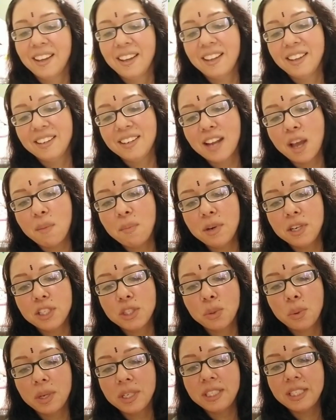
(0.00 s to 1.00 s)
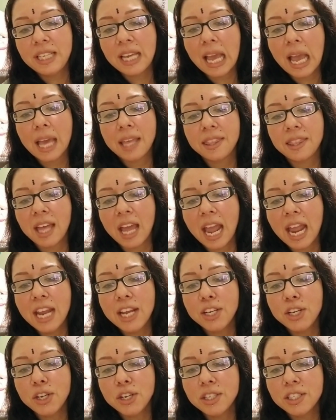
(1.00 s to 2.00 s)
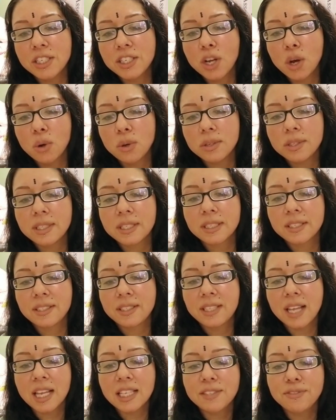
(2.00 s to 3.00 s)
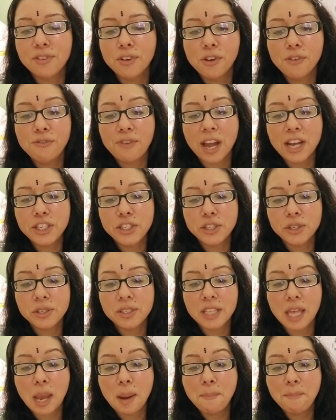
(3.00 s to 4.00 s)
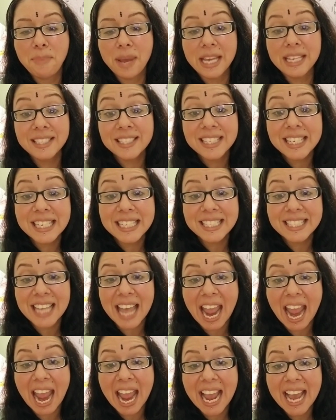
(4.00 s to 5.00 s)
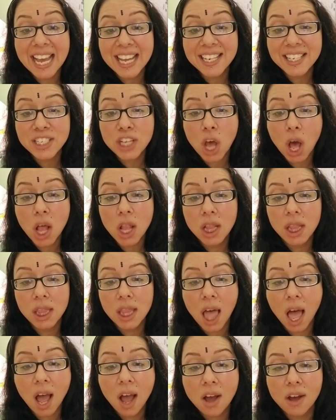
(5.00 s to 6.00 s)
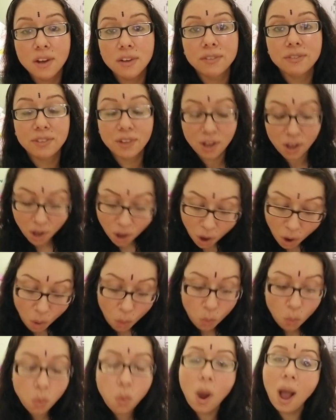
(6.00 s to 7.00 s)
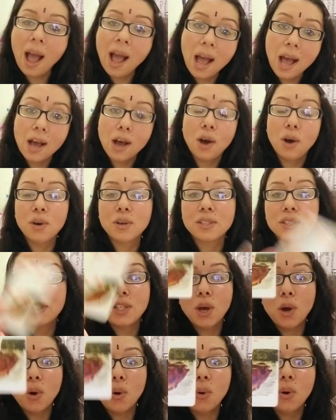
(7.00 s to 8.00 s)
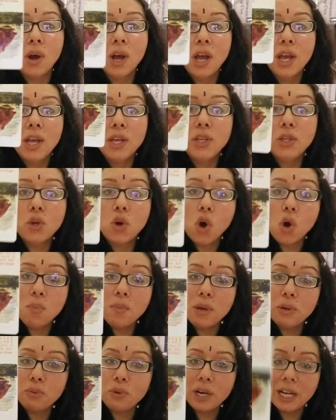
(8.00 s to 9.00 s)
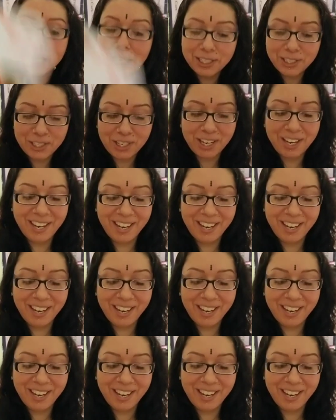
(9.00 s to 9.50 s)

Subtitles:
Number 28, the anchor denotes successful ventures in business and love. Wow, so you're gonna be rich.